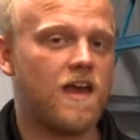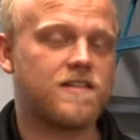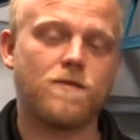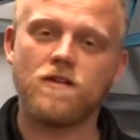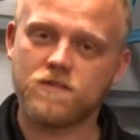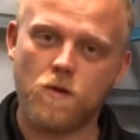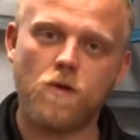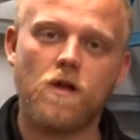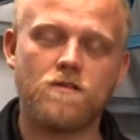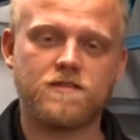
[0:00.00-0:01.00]
as well as a
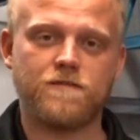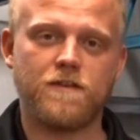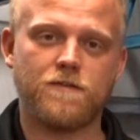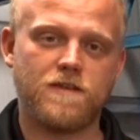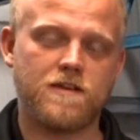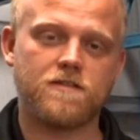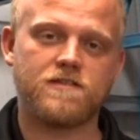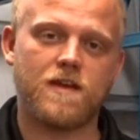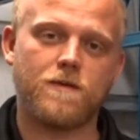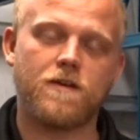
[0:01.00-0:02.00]
whole host of other vehicles
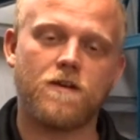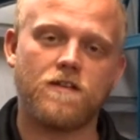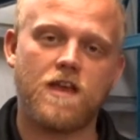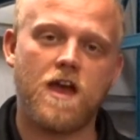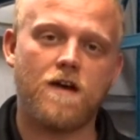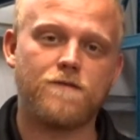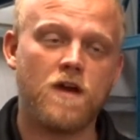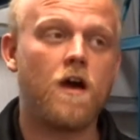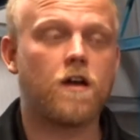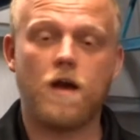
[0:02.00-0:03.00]
that we currently have.
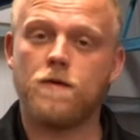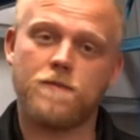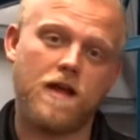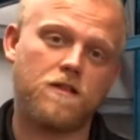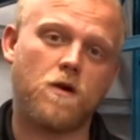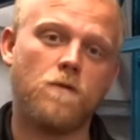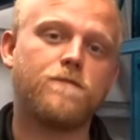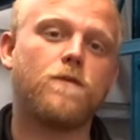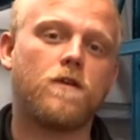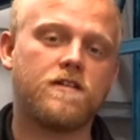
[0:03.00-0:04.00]
Come and buy Lacombe
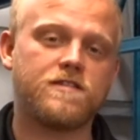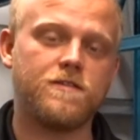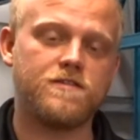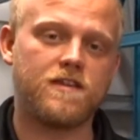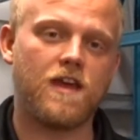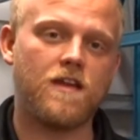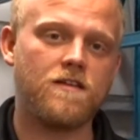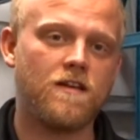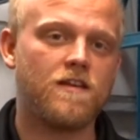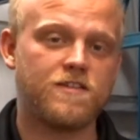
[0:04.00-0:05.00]
Ford as soon as you can.
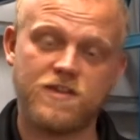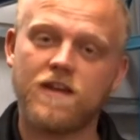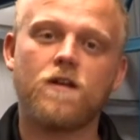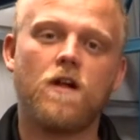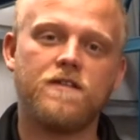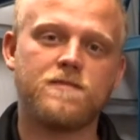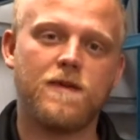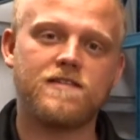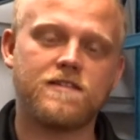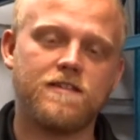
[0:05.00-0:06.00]
Check out all these
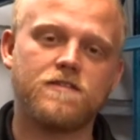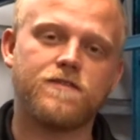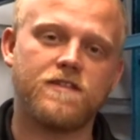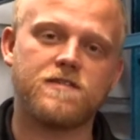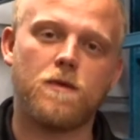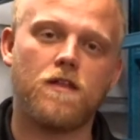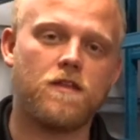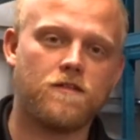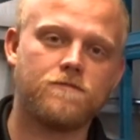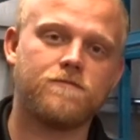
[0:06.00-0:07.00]
amazing deals for this month.
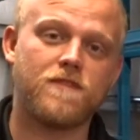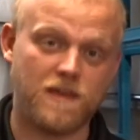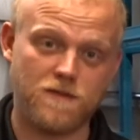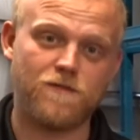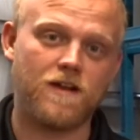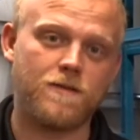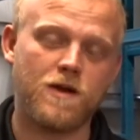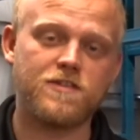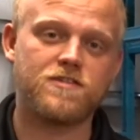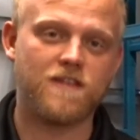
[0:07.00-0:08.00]
Thank you very
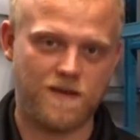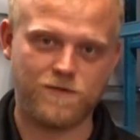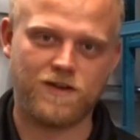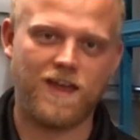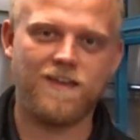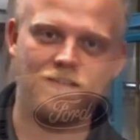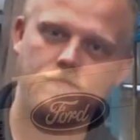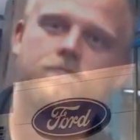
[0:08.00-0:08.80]
much. Have a good day.